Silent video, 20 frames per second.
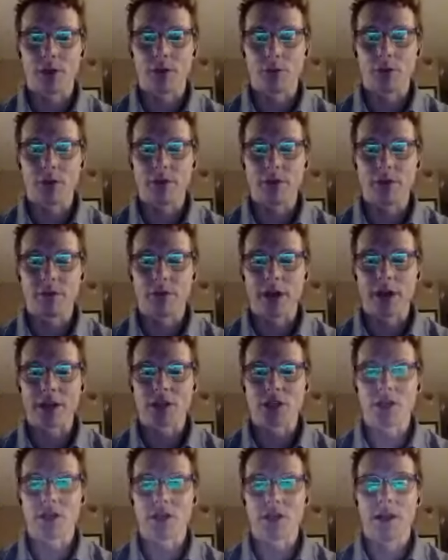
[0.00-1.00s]
you know,
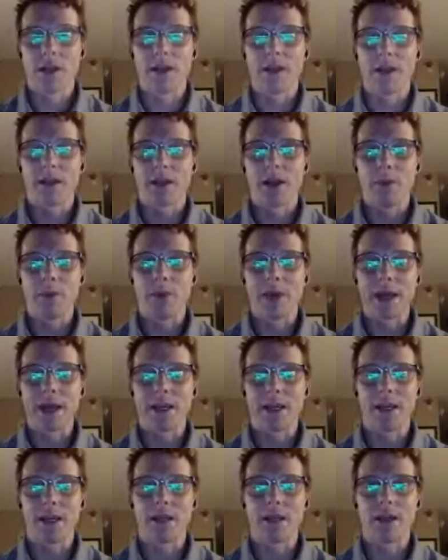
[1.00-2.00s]
refresh and come
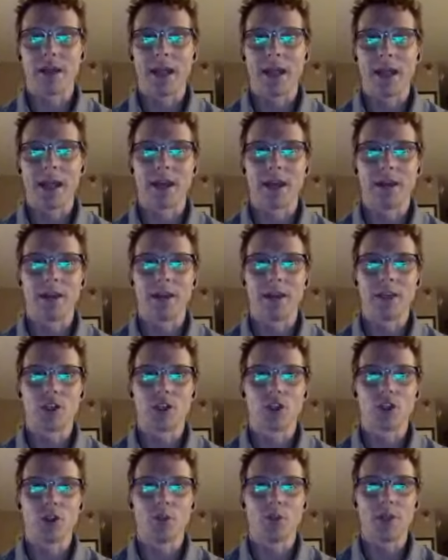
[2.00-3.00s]
back in, and
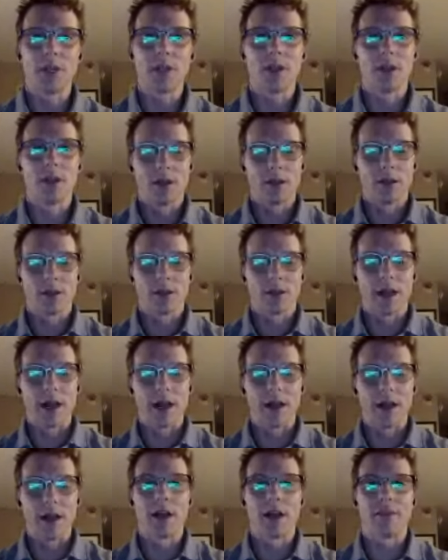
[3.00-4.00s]
it should be
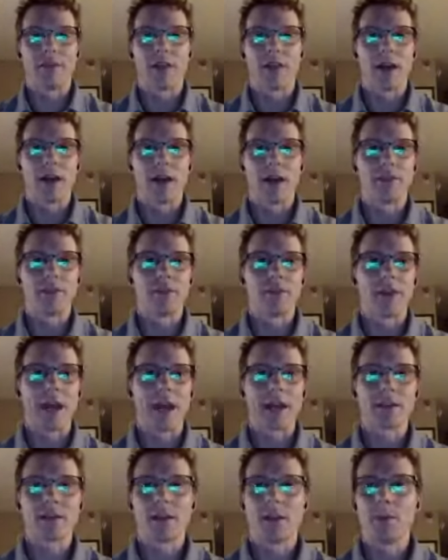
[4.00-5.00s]
live. In
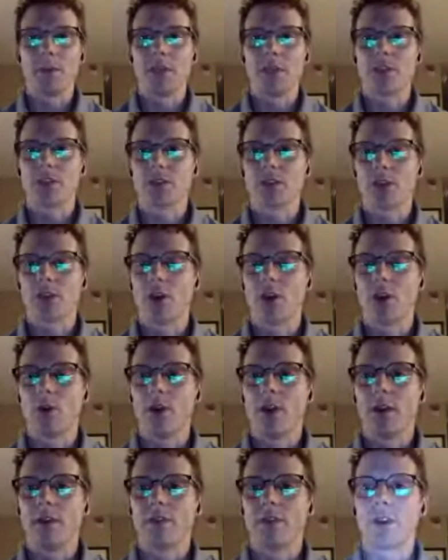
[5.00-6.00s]
fact, let me just
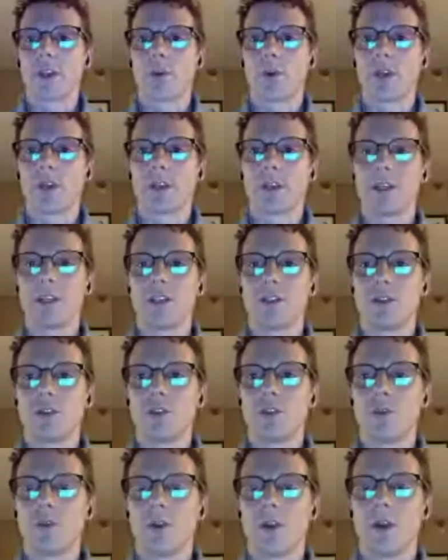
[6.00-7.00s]
go very quickly
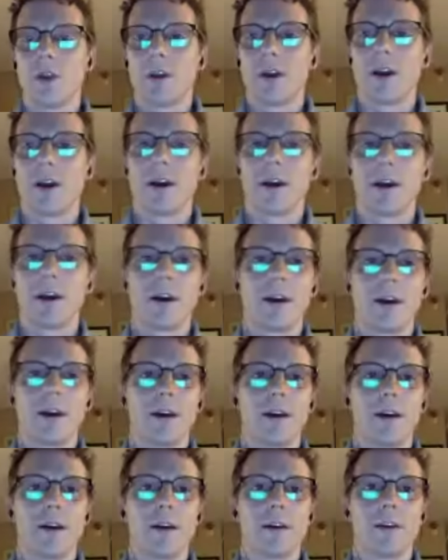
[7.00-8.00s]
to
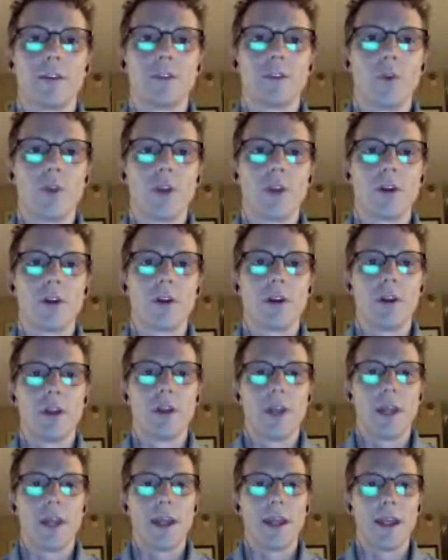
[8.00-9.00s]

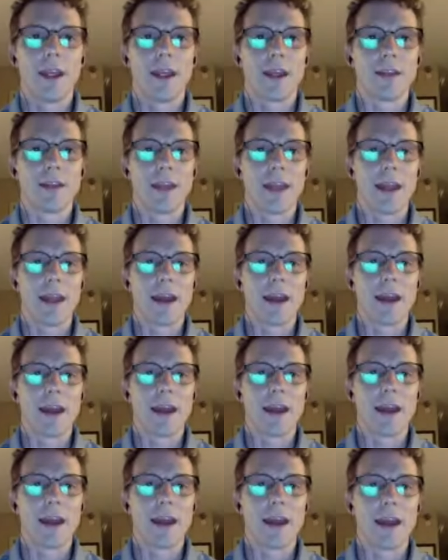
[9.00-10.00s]
Twitter and
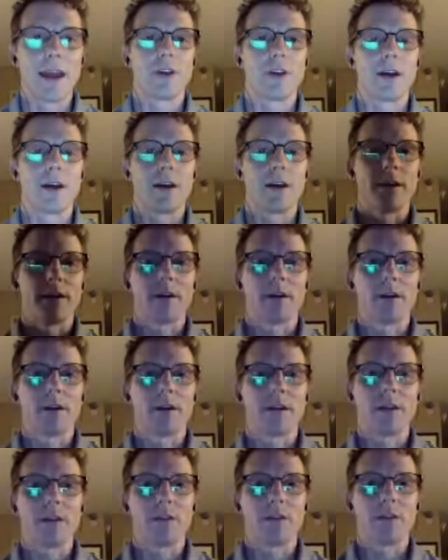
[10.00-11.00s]
have,
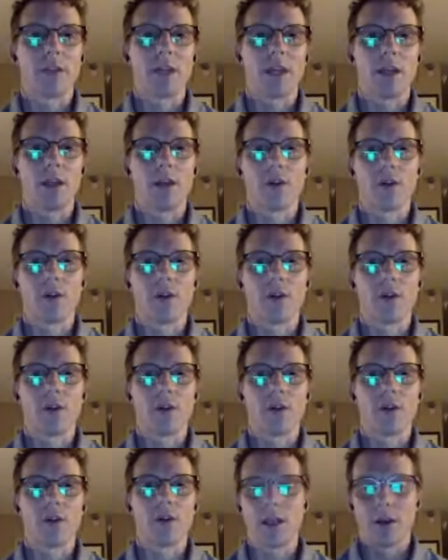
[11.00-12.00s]
let's
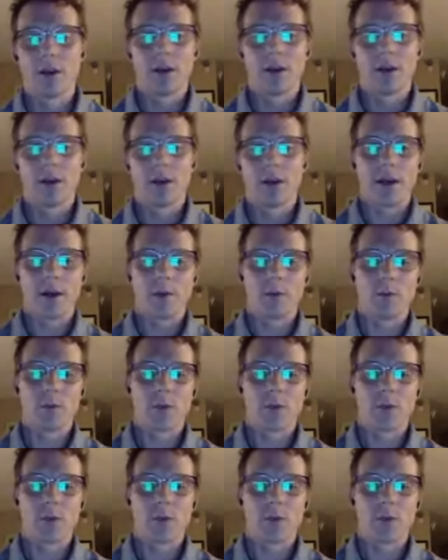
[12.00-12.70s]
say, okay, here.